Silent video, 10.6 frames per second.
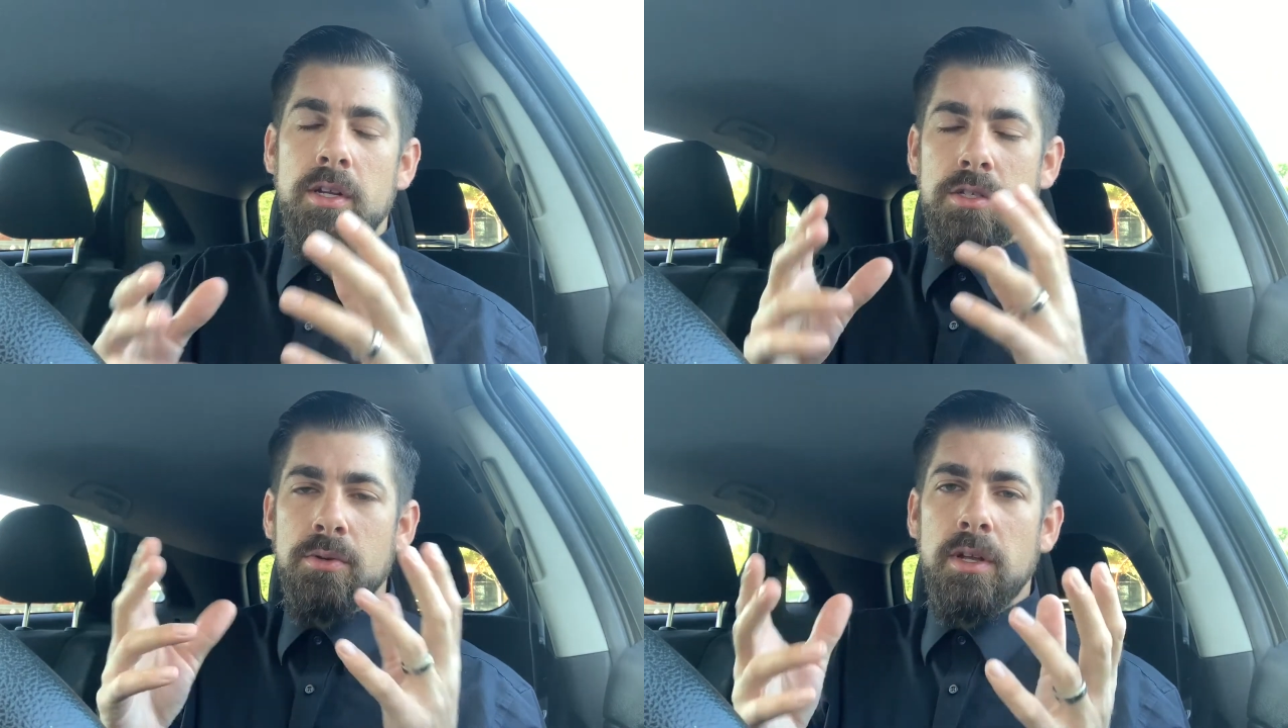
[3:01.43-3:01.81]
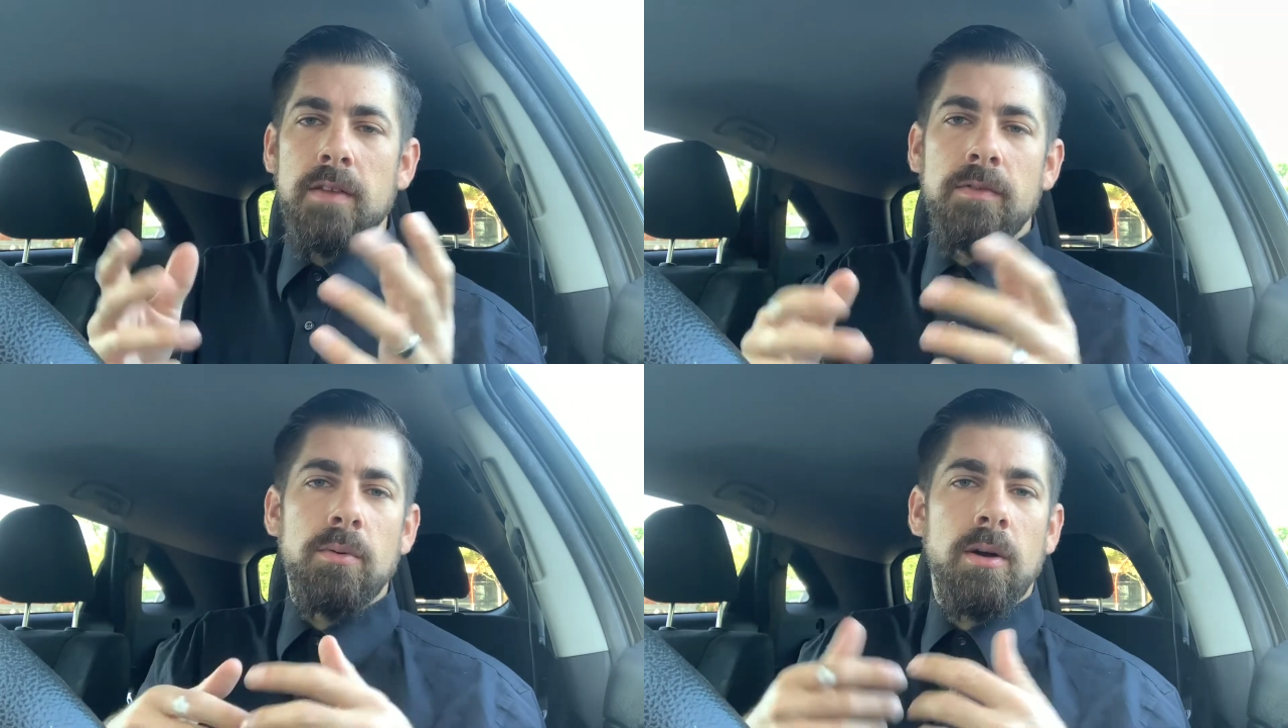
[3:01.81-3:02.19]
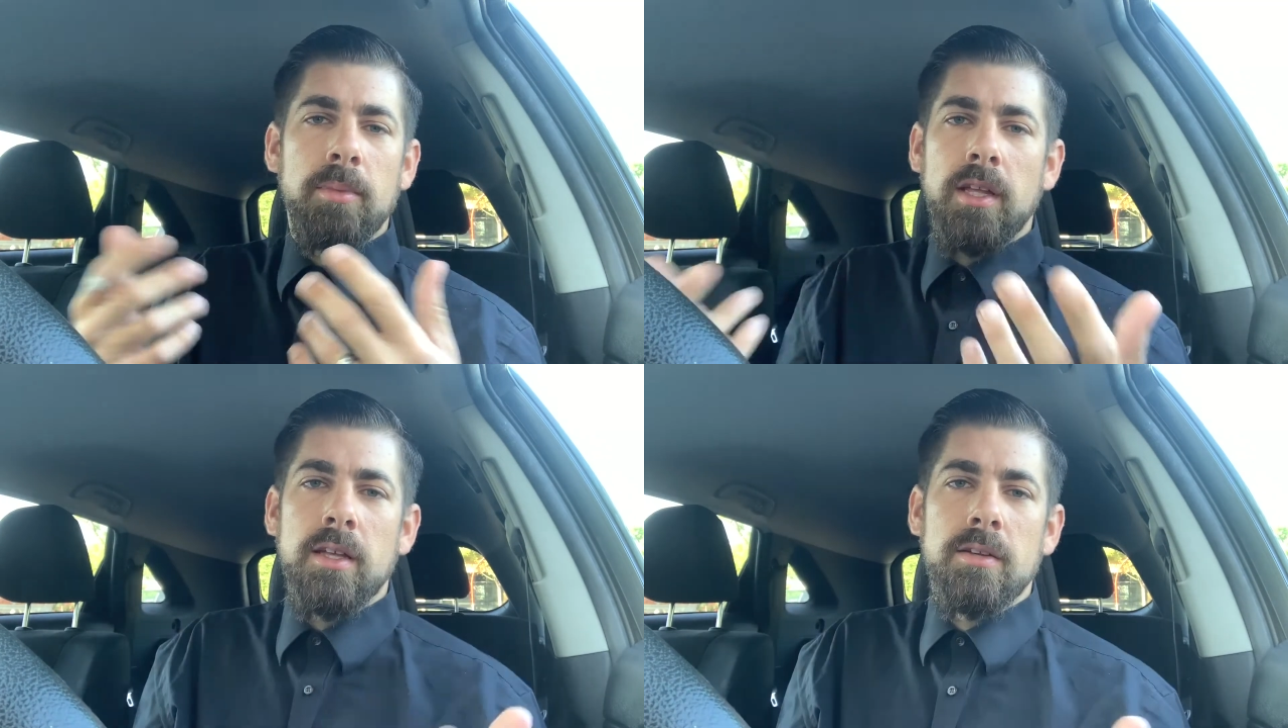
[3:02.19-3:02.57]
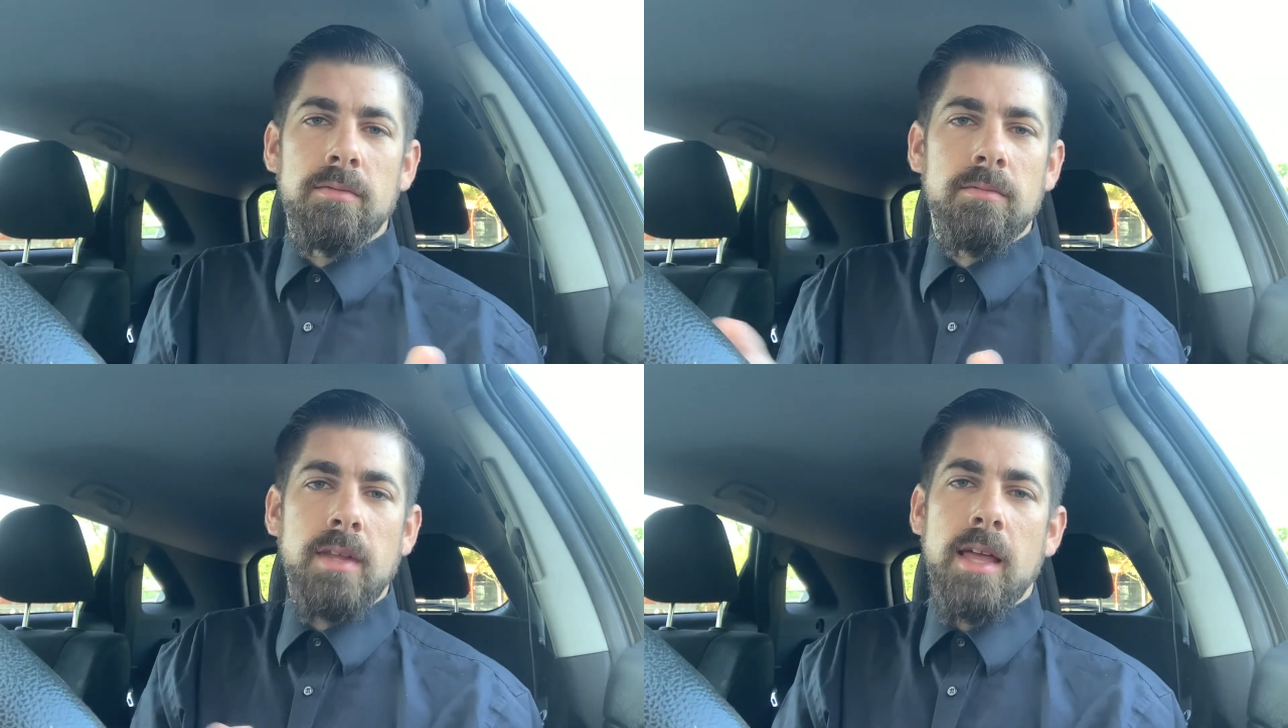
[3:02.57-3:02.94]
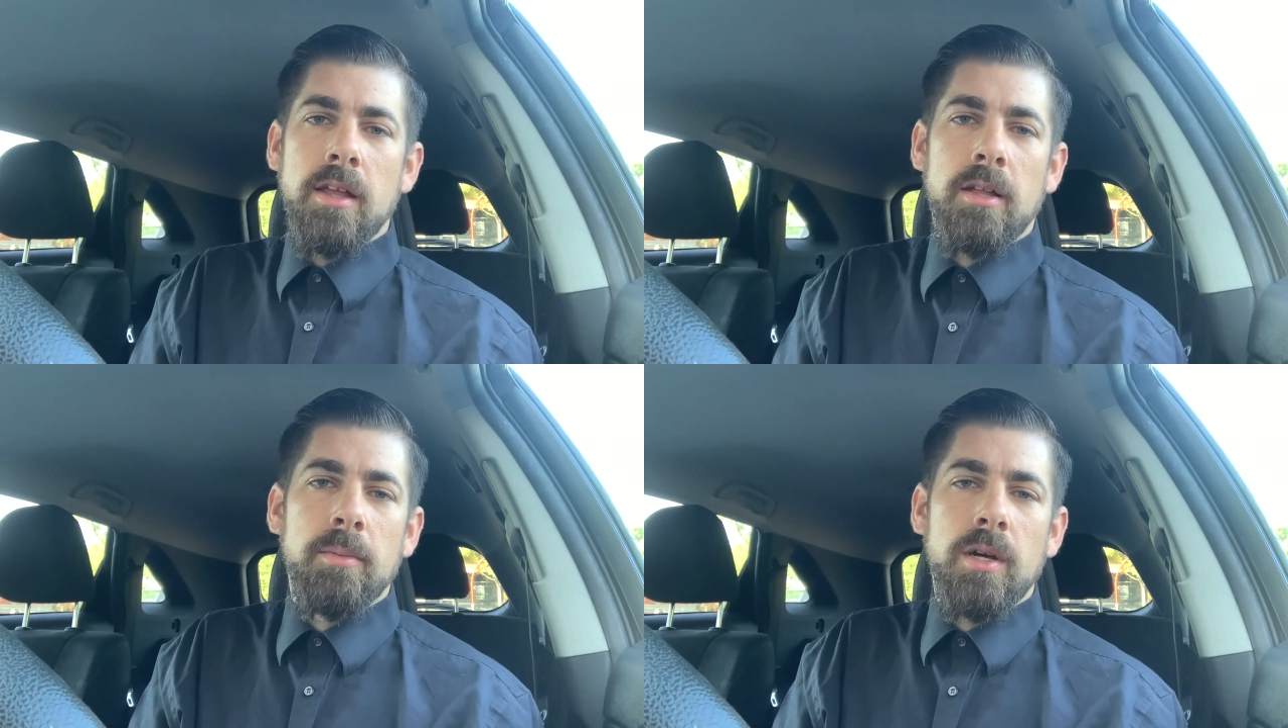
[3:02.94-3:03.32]
screen if you want to play in
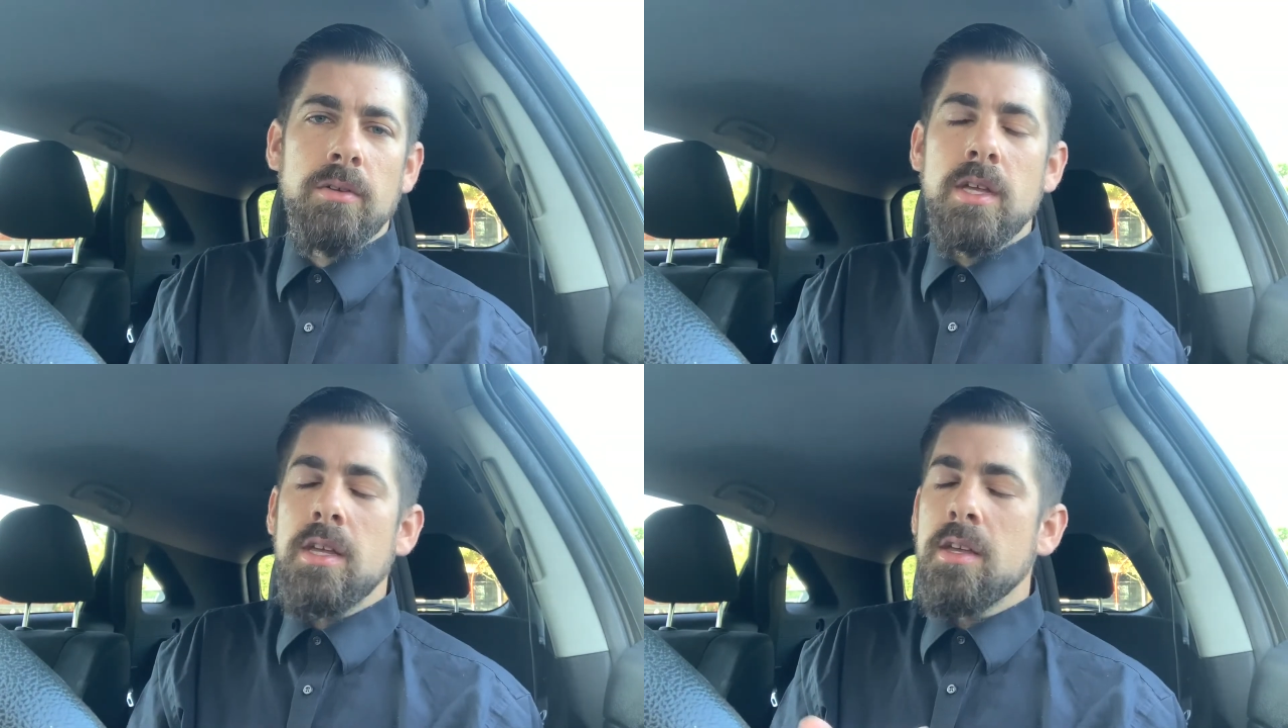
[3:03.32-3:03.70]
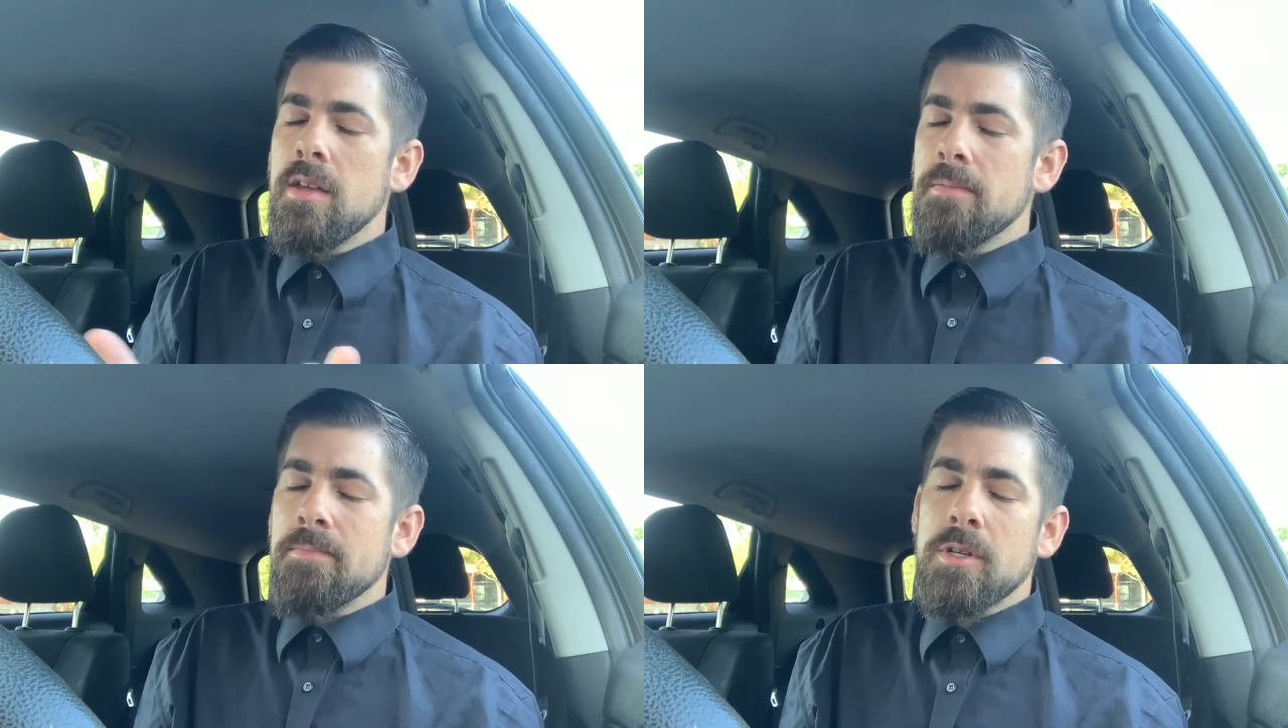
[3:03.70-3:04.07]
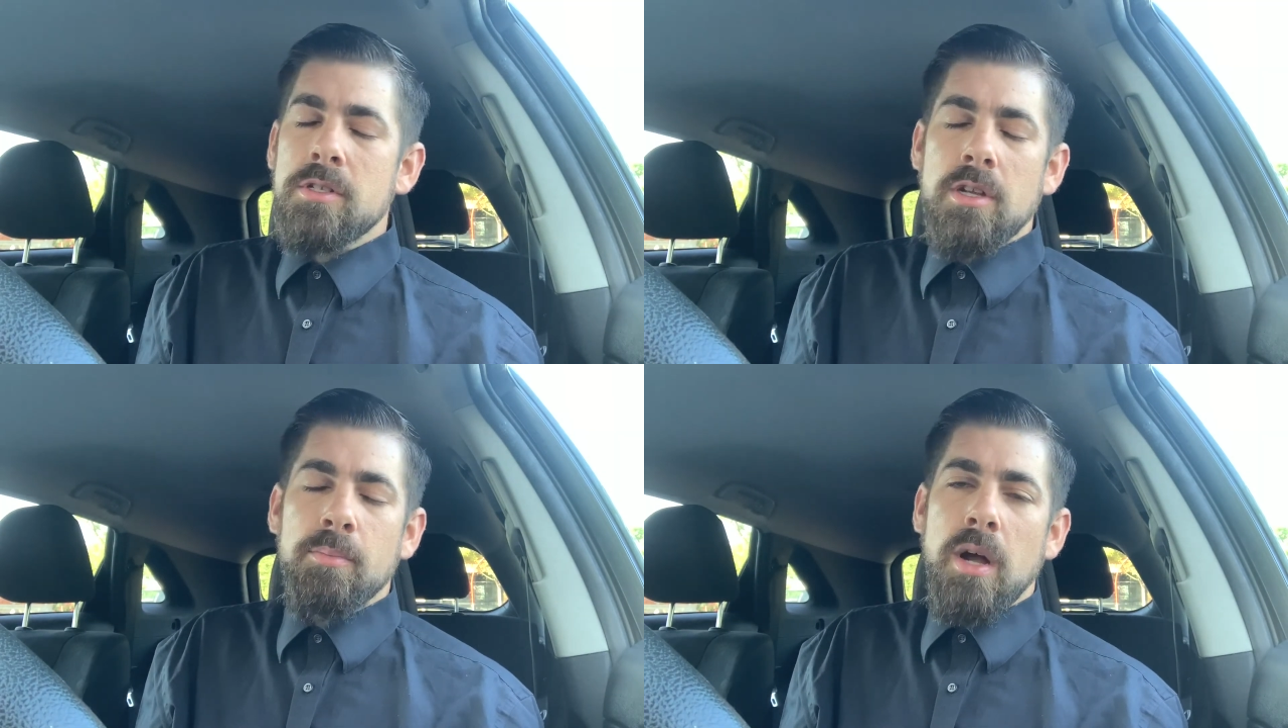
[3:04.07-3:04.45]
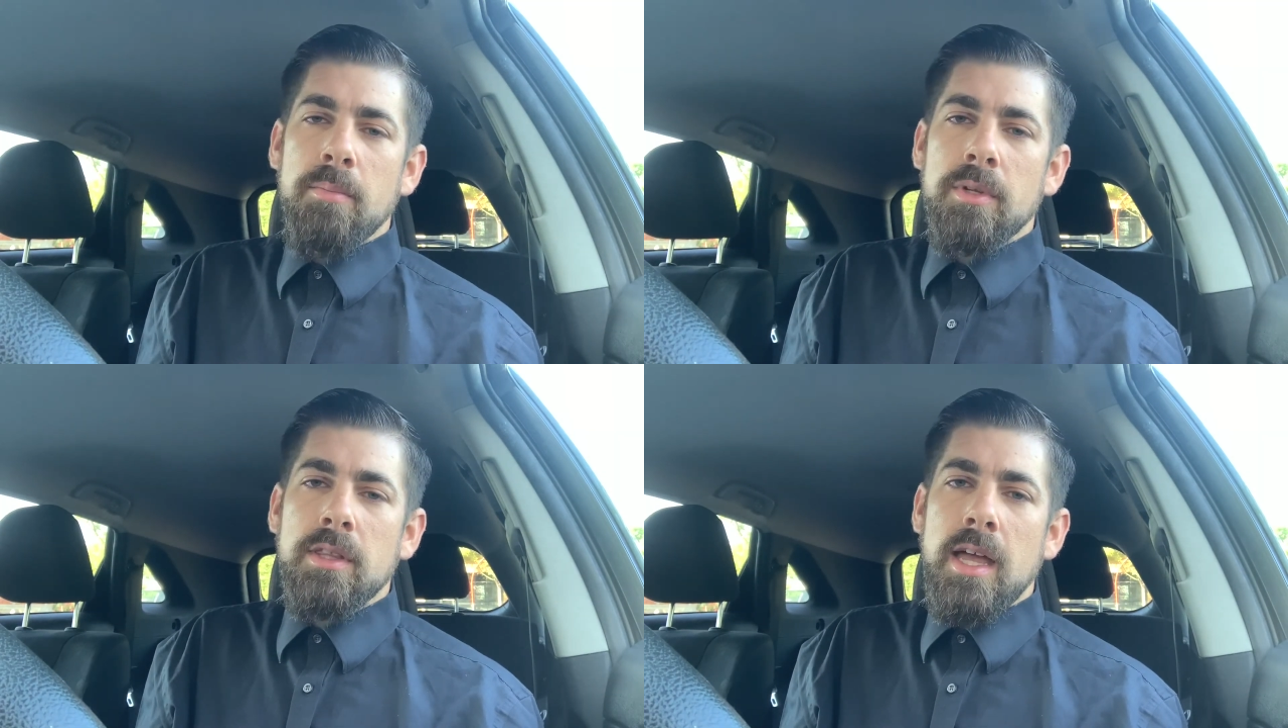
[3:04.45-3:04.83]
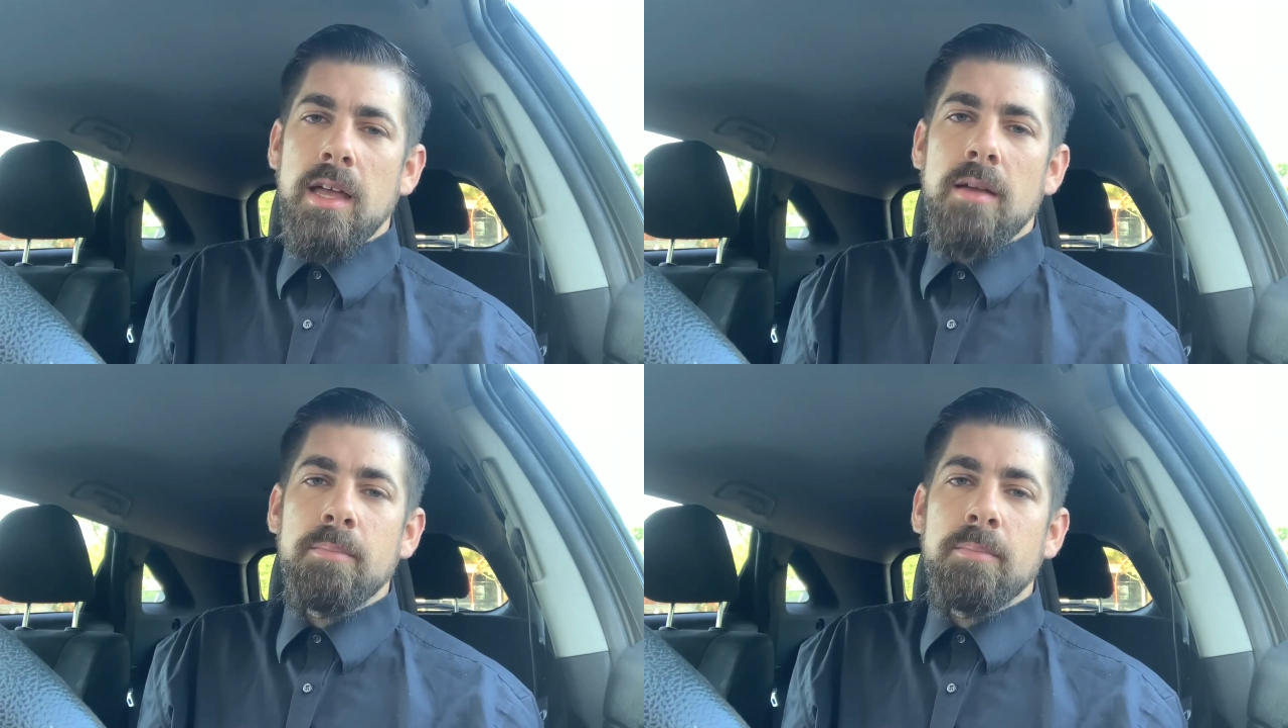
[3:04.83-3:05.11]
handheld mode, there's no problem with that.